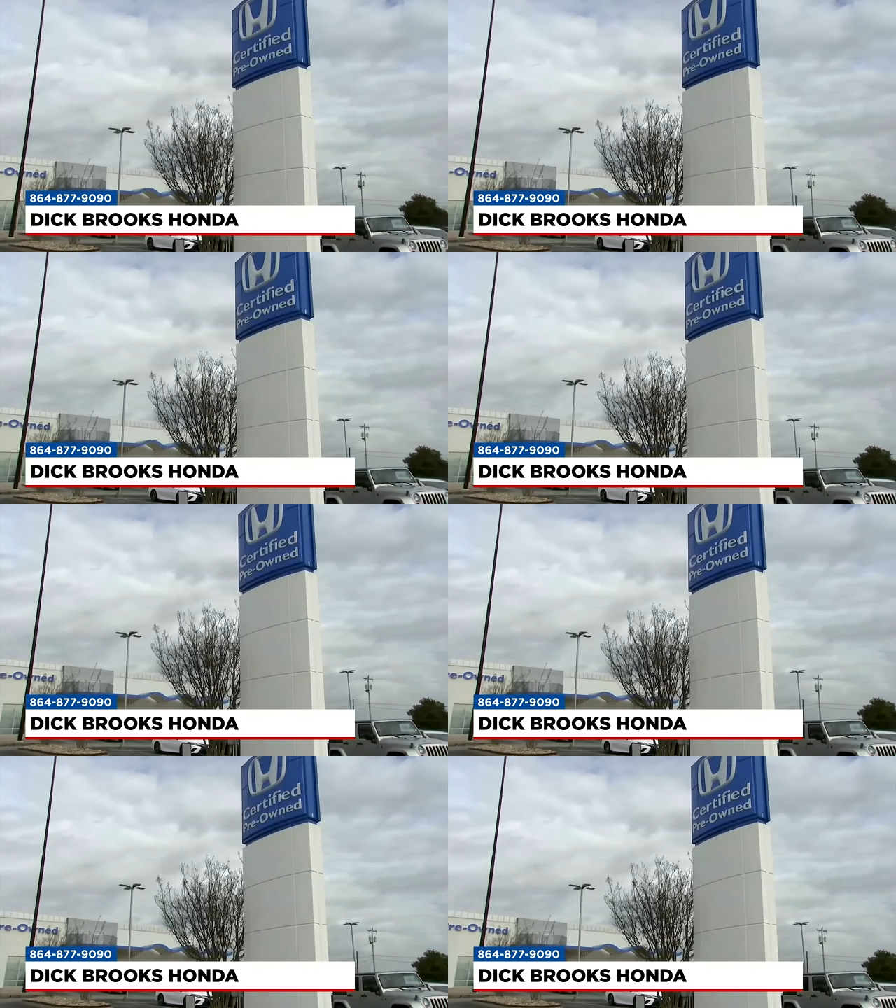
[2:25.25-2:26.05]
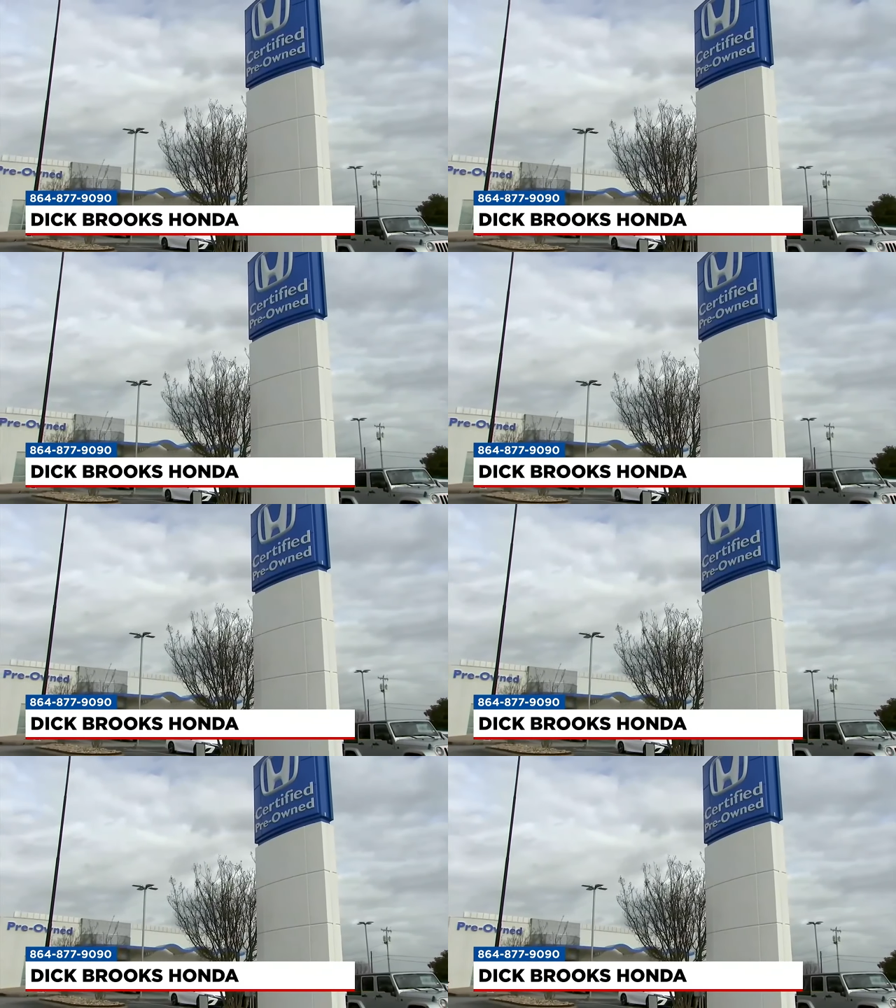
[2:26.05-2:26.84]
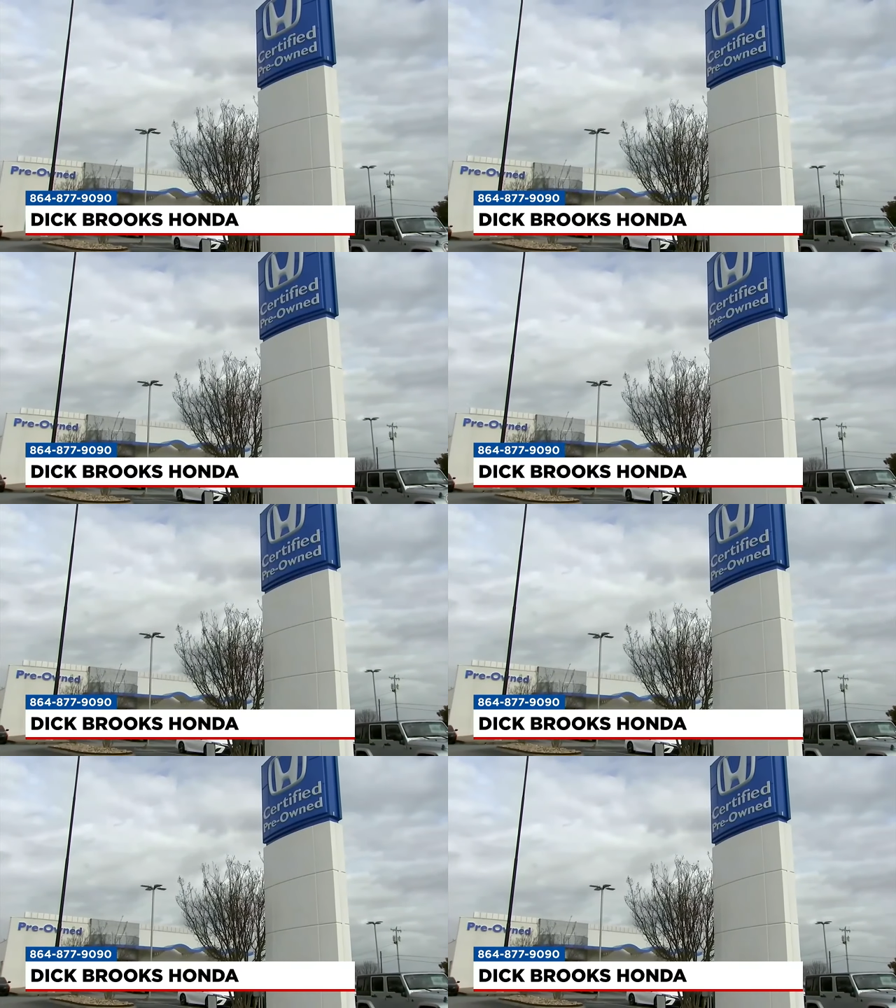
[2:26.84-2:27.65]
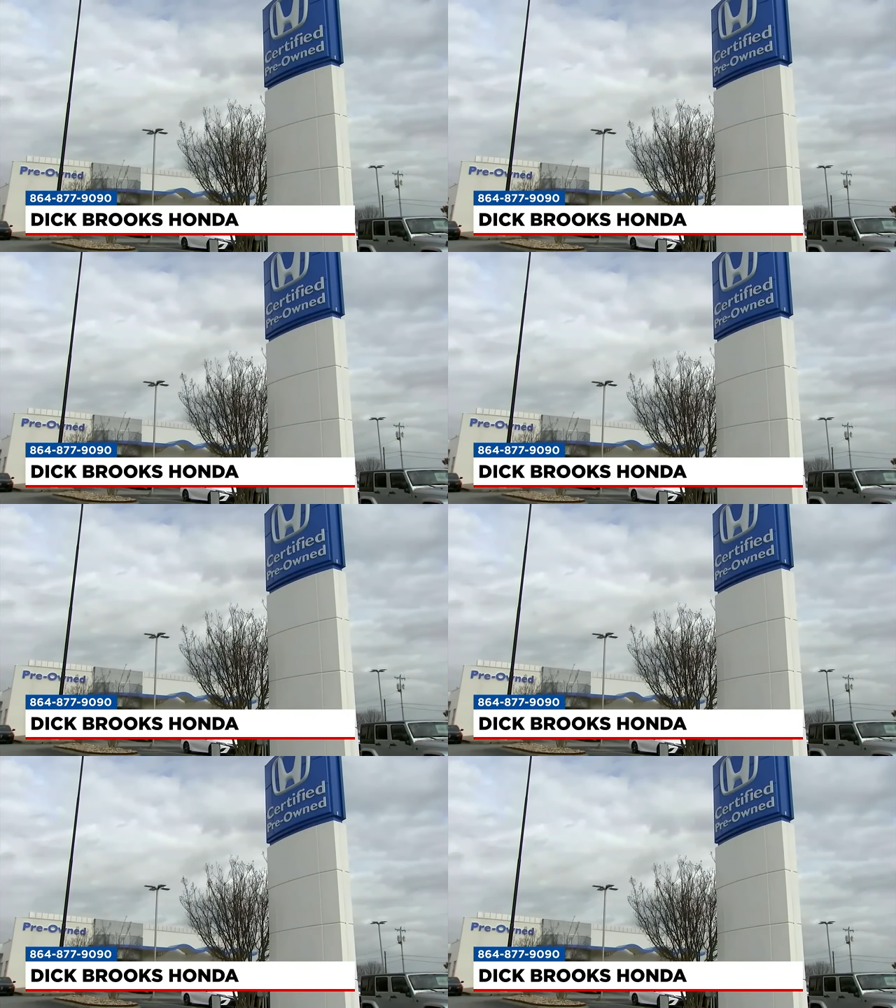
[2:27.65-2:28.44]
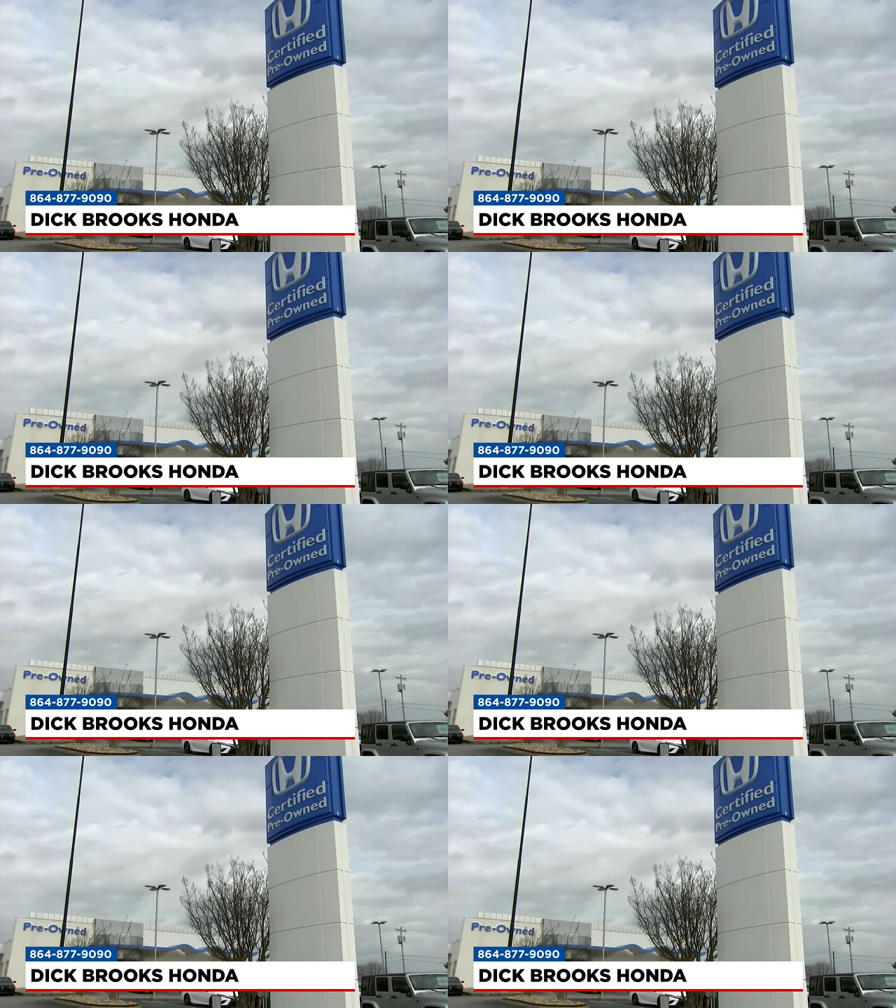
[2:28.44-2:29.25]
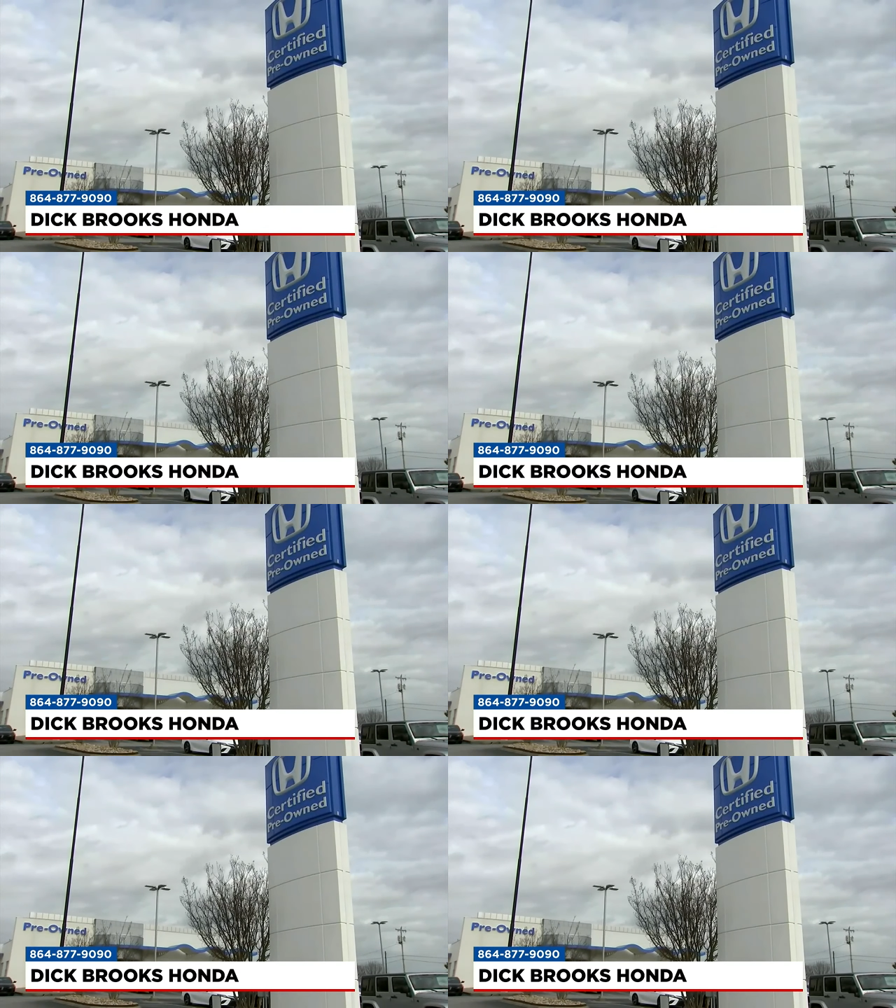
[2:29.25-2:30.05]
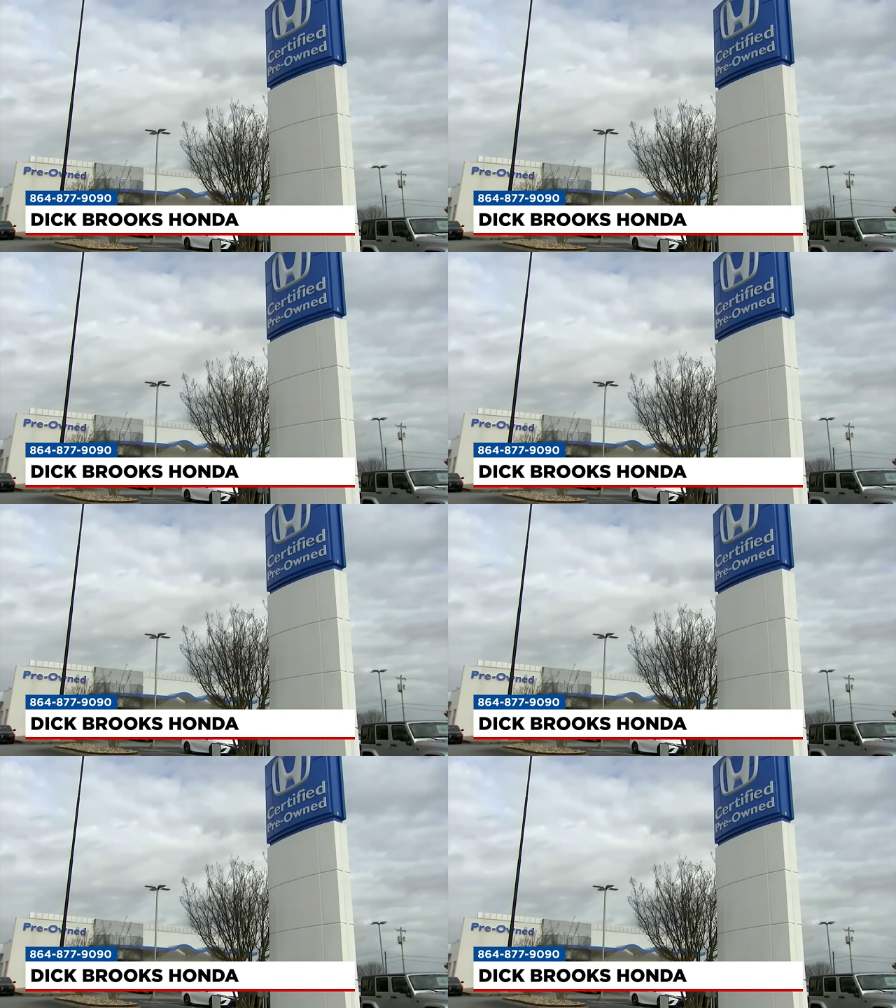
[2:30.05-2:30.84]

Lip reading: No face is visible, so there are no lips to read.